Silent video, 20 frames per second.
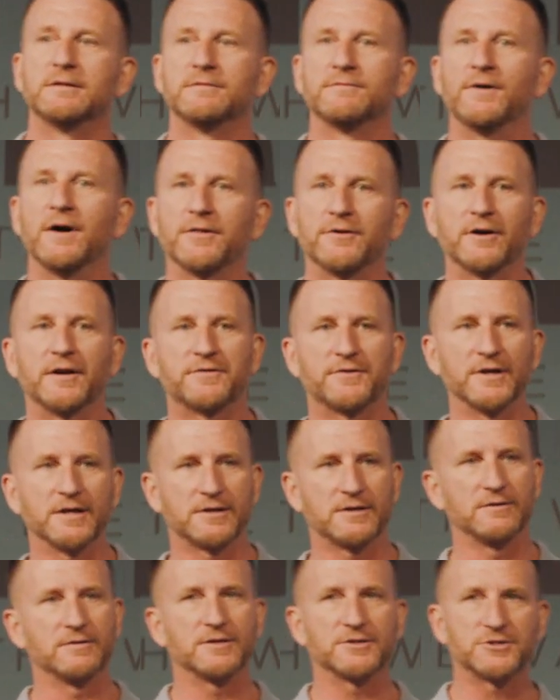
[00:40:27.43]
Father, I
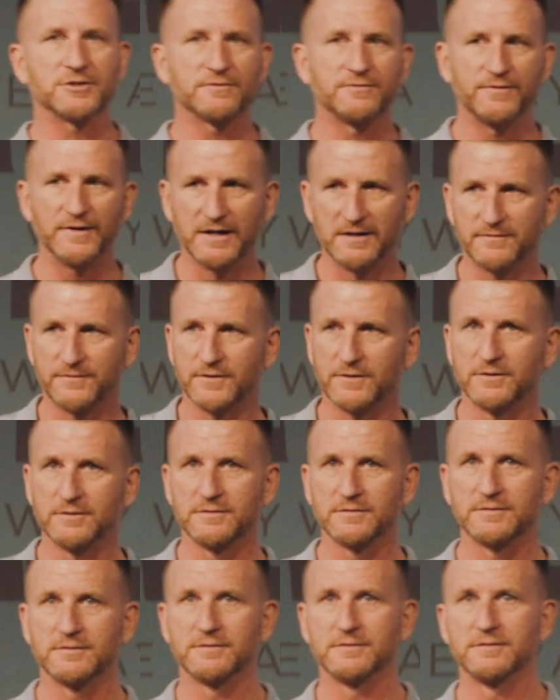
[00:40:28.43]
thank you that you're
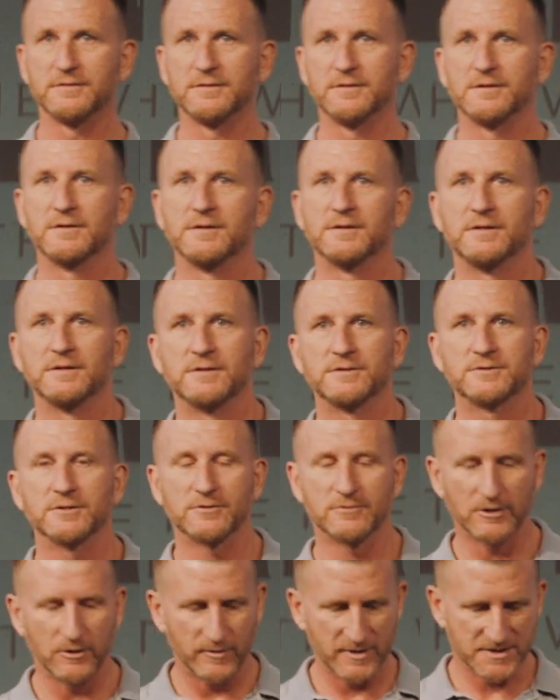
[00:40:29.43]
faithful to
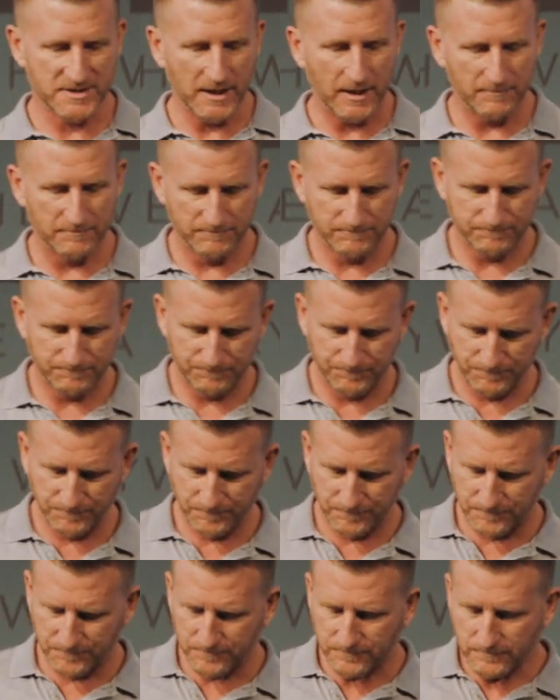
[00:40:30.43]
grow us up.
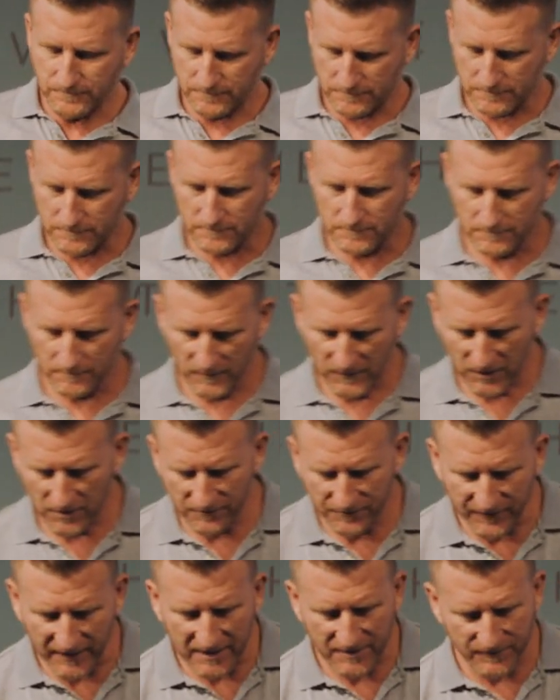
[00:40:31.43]

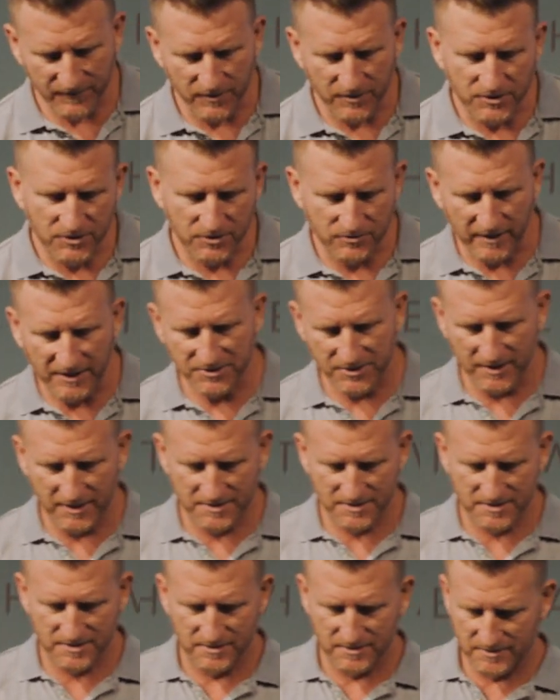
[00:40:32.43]
You're faithful to stretch
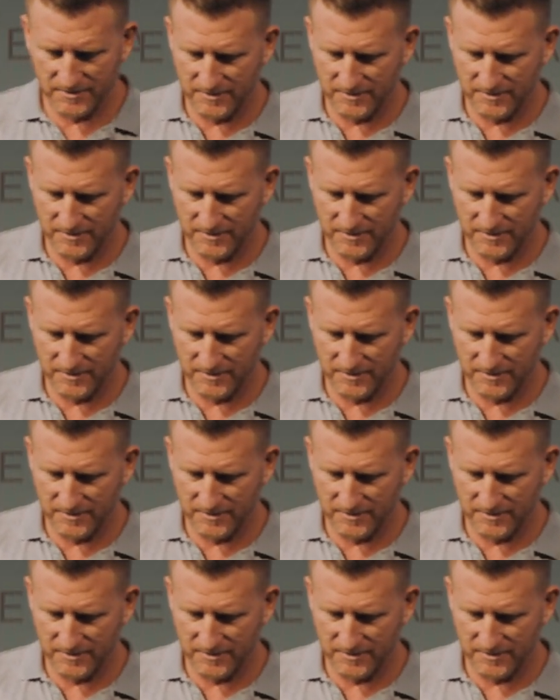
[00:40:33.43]
us.